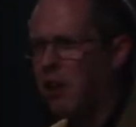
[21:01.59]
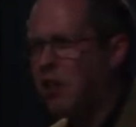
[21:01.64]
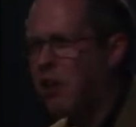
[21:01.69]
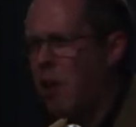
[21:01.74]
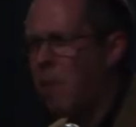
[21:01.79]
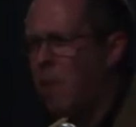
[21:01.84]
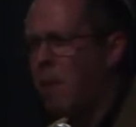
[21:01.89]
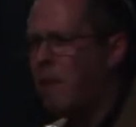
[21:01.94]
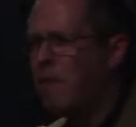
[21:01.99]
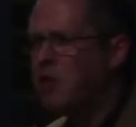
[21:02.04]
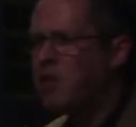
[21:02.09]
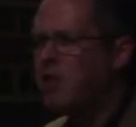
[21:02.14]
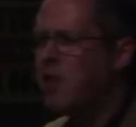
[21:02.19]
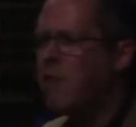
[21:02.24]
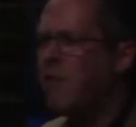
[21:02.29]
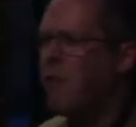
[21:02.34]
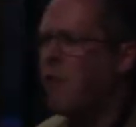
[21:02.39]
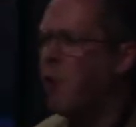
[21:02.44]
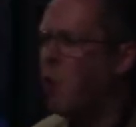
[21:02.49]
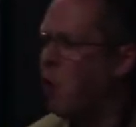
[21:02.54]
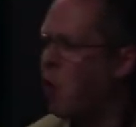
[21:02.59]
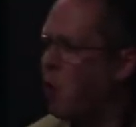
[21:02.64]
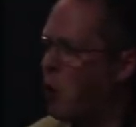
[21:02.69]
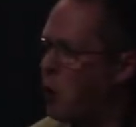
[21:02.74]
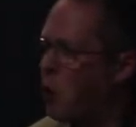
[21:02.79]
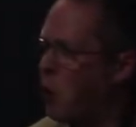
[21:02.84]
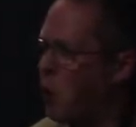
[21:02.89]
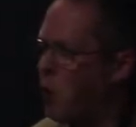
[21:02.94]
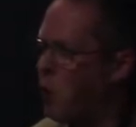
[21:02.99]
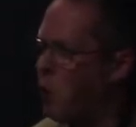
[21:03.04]
I said privacy for
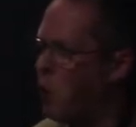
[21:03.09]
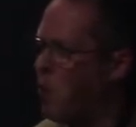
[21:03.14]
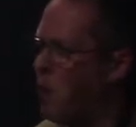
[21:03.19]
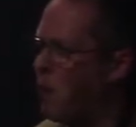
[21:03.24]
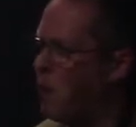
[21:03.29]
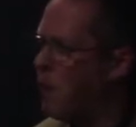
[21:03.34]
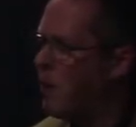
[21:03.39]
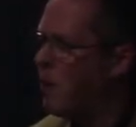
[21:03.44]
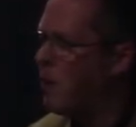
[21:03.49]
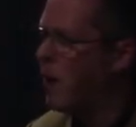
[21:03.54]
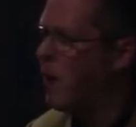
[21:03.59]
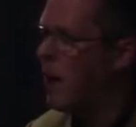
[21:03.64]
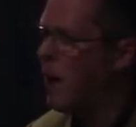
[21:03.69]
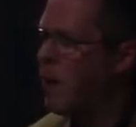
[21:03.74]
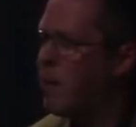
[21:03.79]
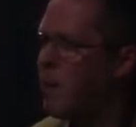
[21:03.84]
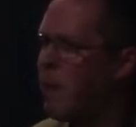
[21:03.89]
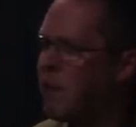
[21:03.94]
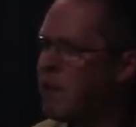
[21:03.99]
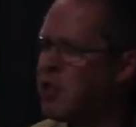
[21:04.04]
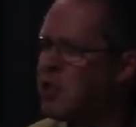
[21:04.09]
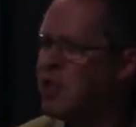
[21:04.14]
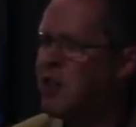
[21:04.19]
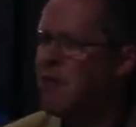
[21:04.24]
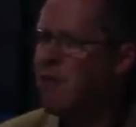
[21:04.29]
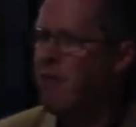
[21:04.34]
who and privacy